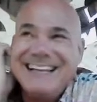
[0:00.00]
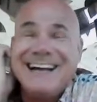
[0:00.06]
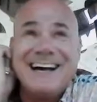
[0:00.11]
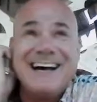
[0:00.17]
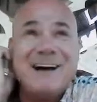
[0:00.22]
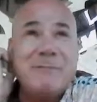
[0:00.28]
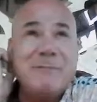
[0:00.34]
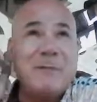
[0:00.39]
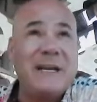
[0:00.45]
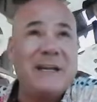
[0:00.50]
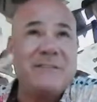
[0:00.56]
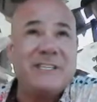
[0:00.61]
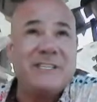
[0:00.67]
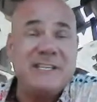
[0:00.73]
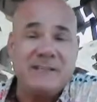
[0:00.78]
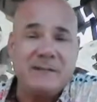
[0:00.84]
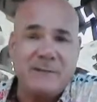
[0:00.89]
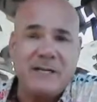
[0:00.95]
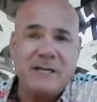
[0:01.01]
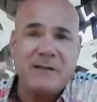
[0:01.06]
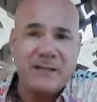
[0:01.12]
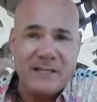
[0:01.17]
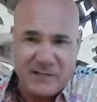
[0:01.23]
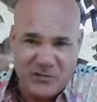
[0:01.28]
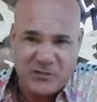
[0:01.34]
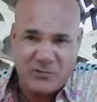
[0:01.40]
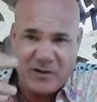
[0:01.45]
I mean, I've seen them, you know,
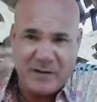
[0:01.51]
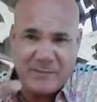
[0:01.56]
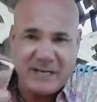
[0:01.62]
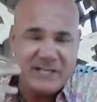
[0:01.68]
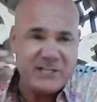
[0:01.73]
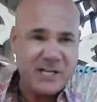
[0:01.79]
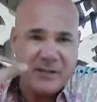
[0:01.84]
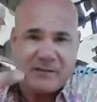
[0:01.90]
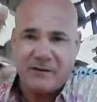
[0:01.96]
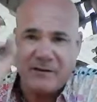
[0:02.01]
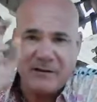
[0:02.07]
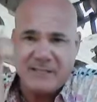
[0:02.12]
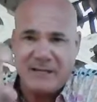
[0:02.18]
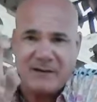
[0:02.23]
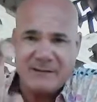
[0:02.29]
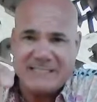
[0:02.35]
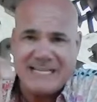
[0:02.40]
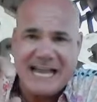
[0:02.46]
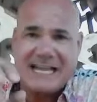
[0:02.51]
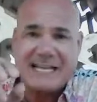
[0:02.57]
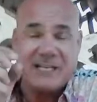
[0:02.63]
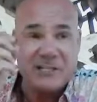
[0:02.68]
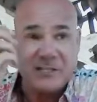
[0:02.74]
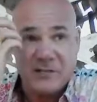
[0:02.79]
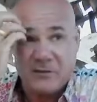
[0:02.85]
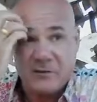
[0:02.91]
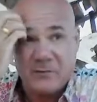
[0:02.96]
like scream at each other and, you know, attack
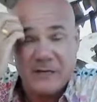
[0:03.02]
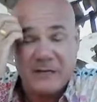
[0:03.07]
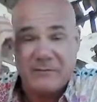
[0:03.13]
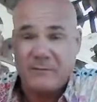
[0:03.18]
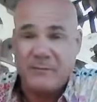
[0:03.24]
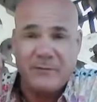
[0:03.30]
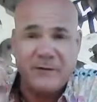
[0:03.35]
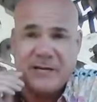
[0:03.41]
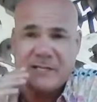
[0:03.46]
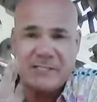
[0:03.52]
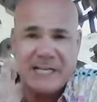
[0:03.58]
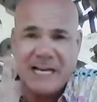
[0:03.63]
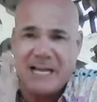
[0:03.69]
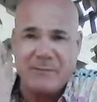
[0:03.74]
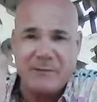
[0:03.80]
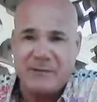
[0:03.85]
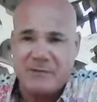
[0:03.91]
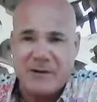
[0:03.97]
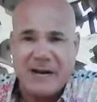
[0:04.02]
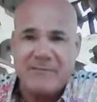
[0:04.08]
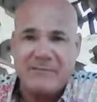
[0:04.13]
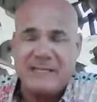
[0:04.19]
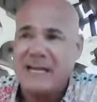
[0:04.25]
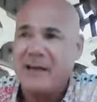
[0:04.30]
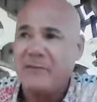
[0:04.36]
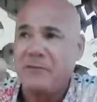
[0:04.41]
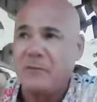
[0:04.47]
each other or whatever. But Gracie and I have been
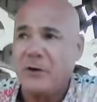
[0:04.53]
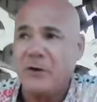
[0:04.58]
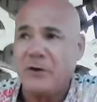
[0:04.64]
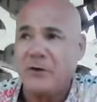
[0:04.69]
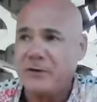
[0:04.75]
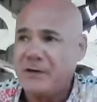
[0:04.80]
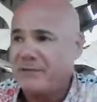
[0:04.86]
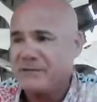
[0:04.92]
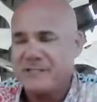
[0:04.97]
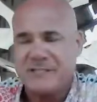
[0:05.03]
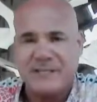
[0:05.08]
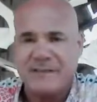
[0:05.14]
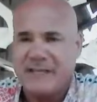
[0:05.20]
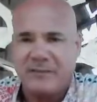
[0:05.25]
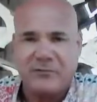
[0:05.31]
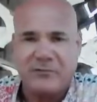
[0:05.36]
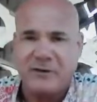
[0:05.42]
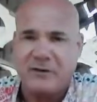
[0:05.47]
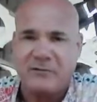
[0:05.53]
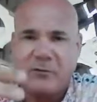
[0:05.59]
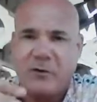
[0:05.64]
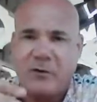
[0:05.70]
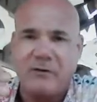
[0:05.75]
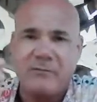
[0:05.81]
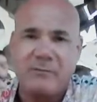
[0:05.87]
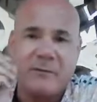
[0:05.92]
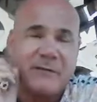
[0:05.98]
driving down the road and all of a sudden like three or
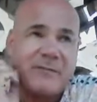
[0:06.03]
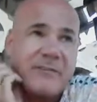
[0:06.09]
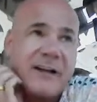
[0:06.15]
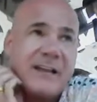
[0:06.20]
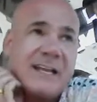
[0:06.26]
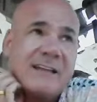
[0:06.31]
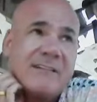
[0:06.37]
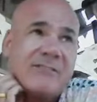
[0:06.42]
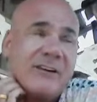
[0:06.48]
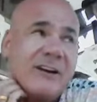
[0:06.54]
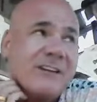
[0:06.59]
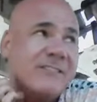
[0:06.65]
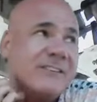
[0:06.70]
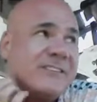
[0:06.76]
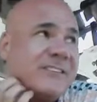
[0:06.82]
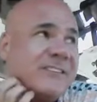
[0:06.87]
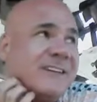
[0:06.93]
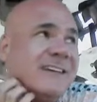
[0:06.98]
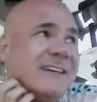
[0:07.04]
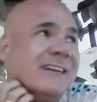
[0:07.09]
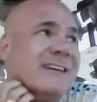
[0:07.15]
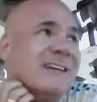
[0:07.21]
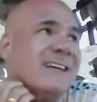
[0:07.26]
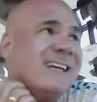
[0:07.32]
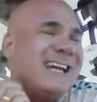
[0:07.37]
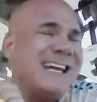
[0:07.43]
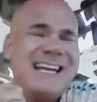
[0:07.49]
four of them are fighting in front of us.
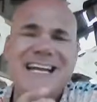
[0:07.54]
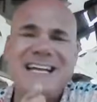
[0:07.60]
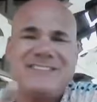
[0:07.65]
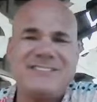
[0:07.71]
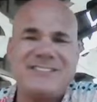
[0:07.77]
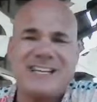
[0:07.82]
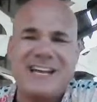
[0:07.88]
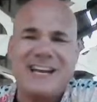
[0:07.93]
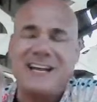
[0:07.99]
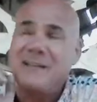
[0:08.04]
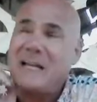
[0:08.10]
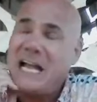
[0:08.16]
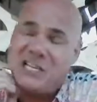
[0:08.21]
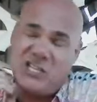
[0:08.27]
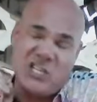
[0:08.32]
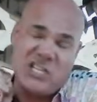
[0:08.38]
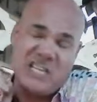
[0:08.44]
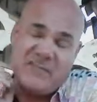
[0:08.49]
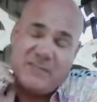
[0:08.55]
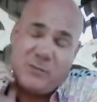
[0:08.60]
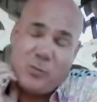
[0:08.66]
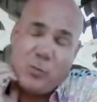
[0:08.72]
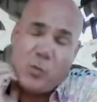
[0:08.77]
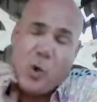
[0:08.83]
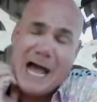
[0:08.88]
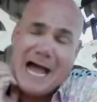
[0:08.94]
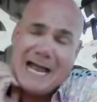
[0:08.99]
And I just give it
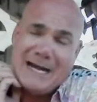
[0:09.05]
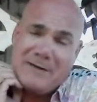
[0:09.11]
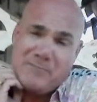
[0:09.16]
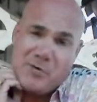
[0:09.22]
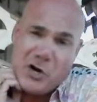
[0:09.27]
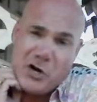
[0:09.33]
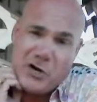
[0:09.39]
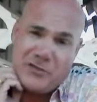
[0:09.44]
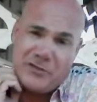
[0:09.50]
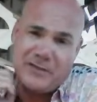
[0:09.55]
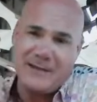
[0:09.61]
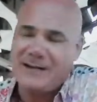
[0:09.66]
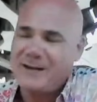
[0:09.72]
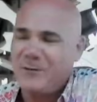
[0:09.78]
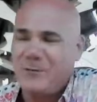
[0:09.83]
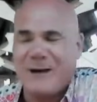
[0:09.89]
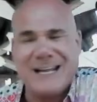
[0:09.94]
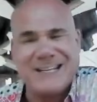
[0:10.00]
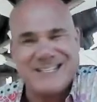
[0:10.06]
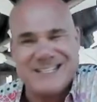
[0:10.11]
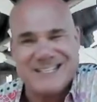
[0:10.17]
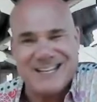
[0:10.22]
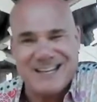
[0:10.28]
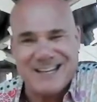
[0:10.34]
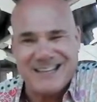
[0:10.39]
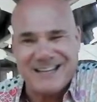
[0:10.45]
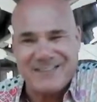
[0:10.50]
wide berth. I don't know why I just
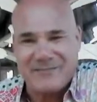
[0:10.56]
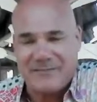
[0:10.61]
thought